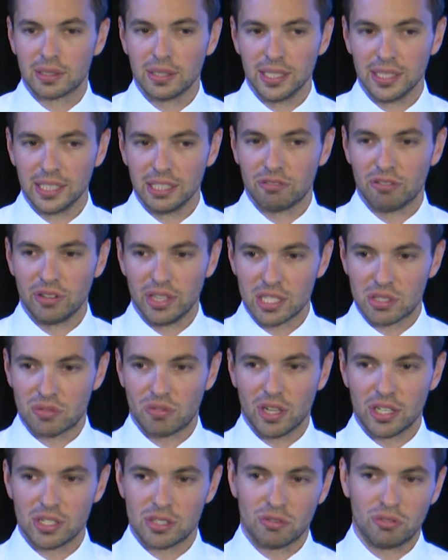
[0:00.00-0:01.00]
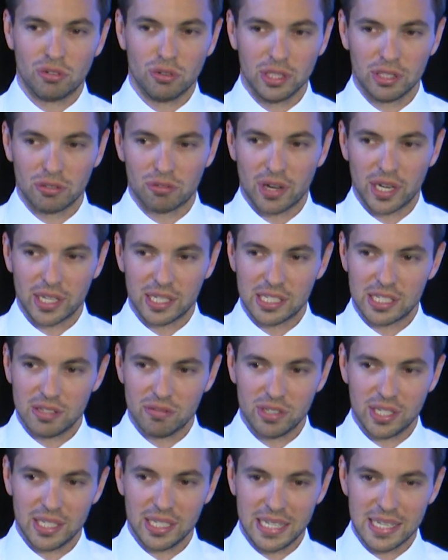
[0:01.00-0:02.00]
Clearly for this fund to fully frank a
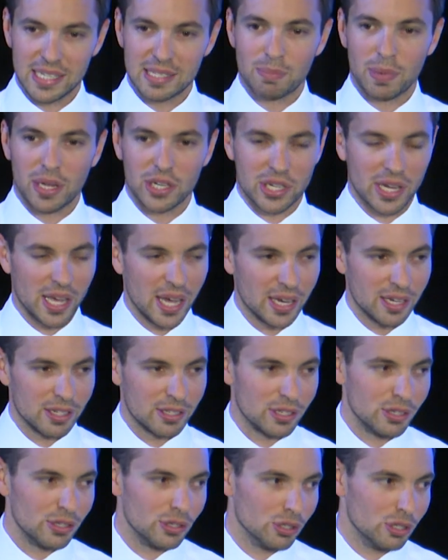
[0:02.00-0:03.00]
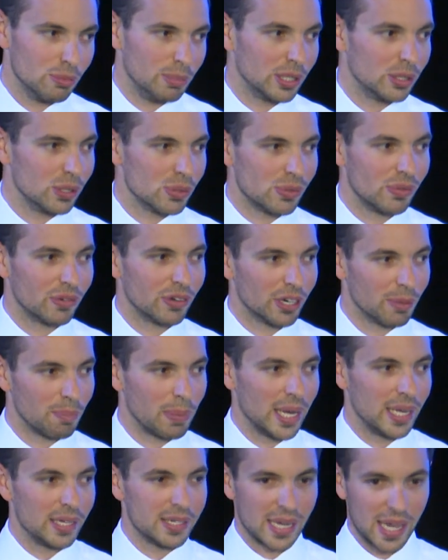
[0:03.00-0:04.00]
dividend is much harder to do because we've got to
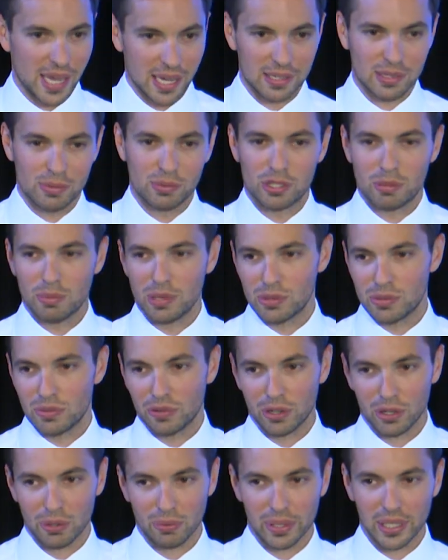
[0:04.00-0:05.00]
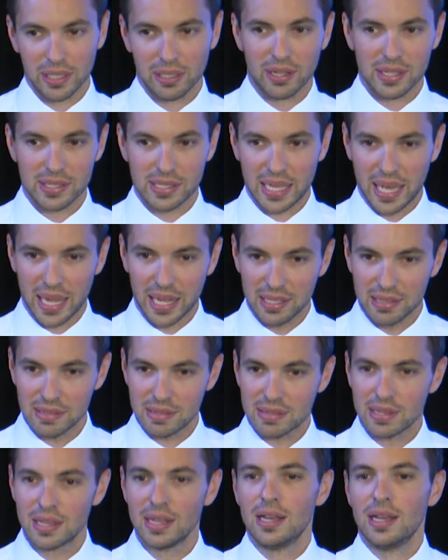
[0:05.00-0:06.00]
pay tax, which means we've got to realise
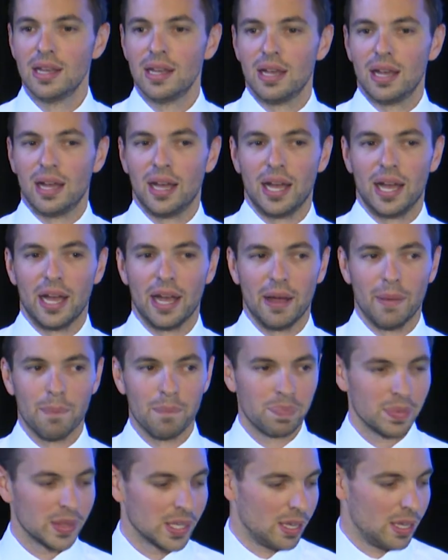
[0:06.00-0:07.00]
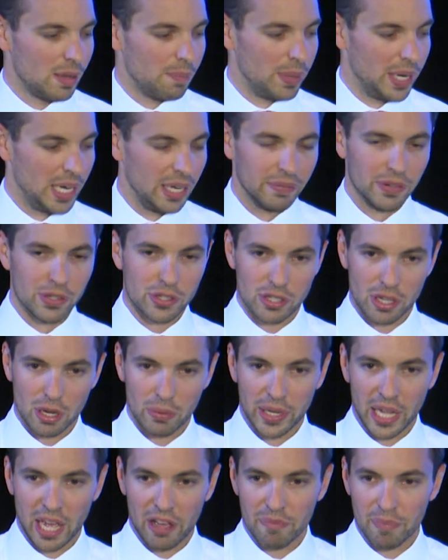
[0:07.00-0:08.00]
gains. But even so,
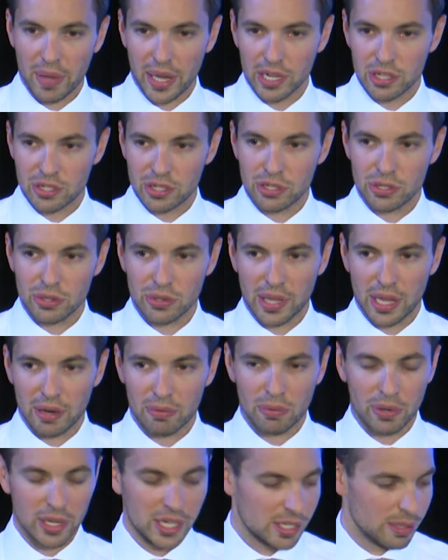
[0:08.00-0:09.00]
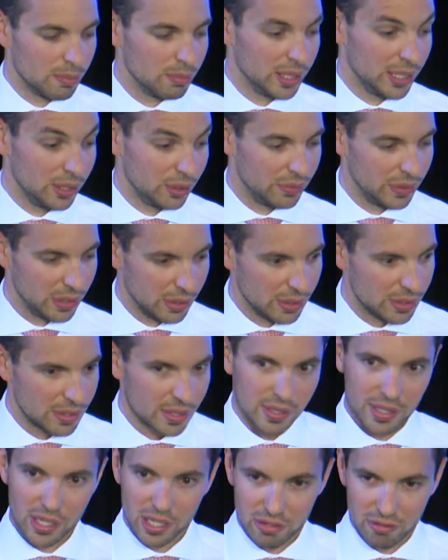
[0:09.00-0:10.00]
we have managed to do that reasonably or very
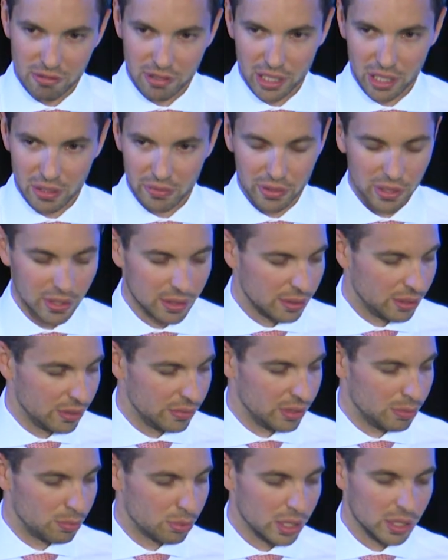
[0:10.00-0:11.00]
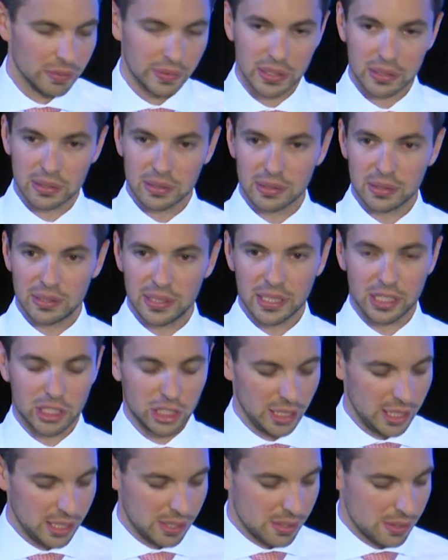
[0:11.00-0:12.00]
successfully over the previous
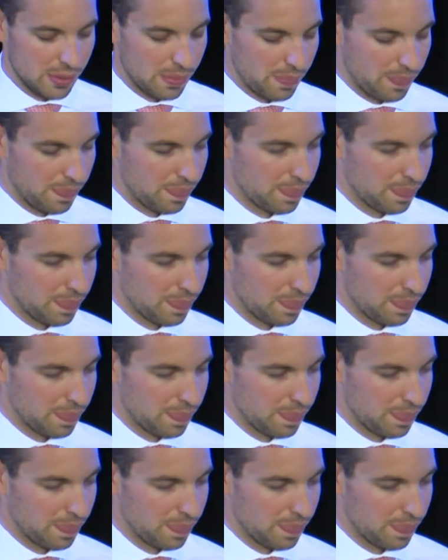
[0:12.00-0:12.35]
6 years.